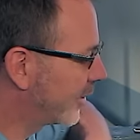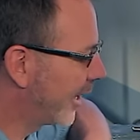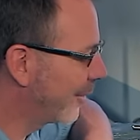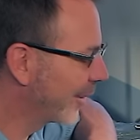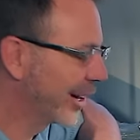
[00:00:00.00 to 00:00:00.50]

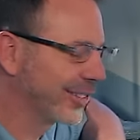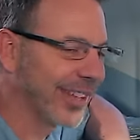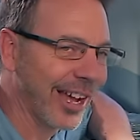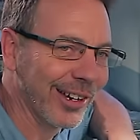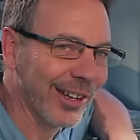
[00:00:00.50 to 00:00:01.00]
to, we're going to
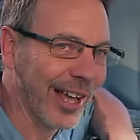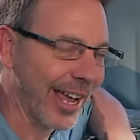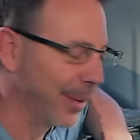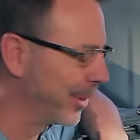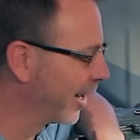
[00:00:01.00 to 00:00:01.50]
see how good I
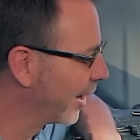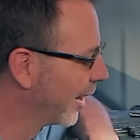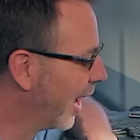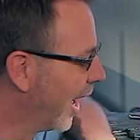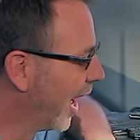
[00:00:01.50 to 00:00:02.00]
am here.
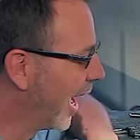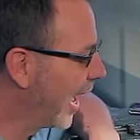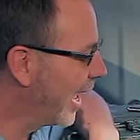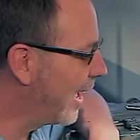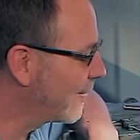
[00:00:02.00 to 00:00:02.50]

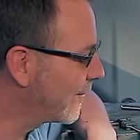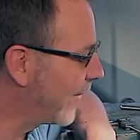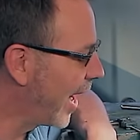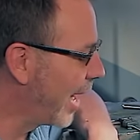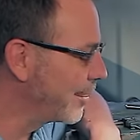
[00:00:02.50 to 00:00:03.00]

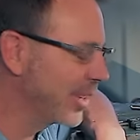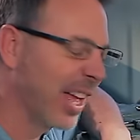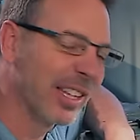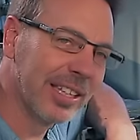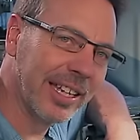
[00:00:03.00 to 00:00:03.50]
If I'm
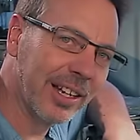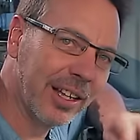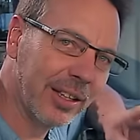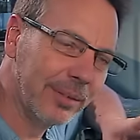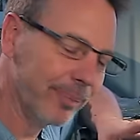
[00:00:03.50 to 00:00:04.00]
a
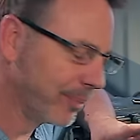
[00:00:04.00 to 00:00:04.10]
little,